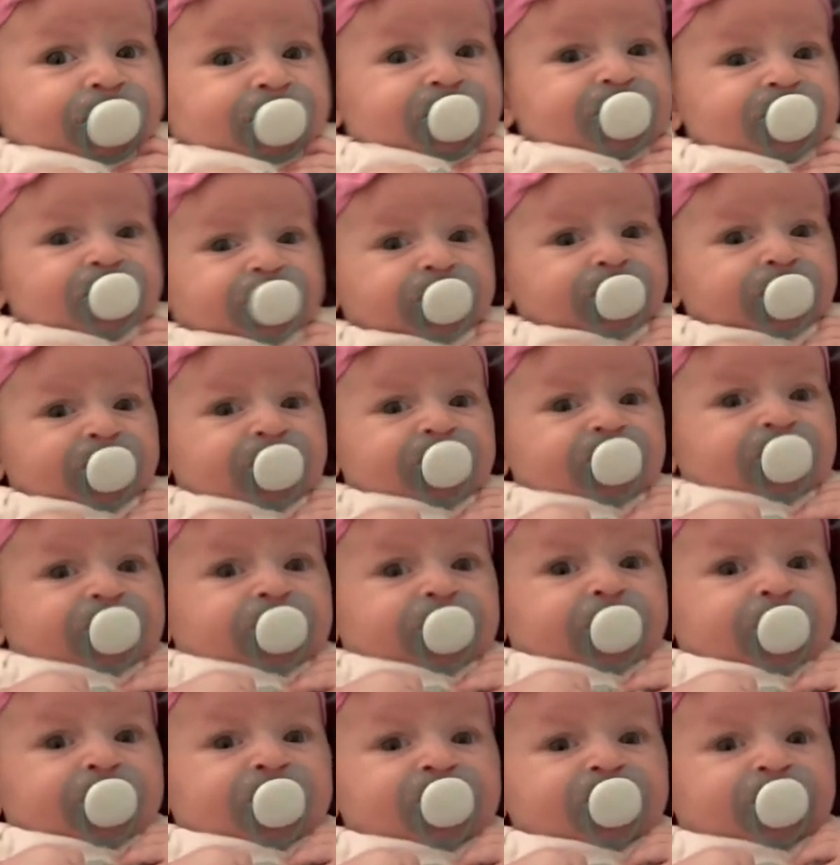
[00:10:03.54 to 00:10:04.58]
in the car
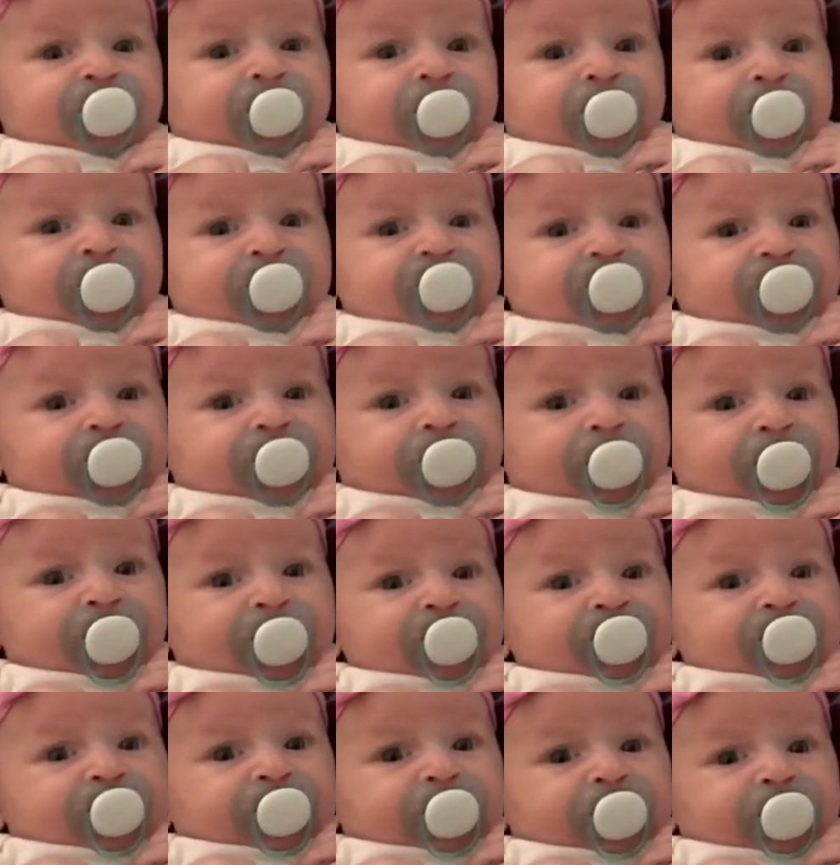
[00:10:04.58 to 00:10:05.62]
seat. So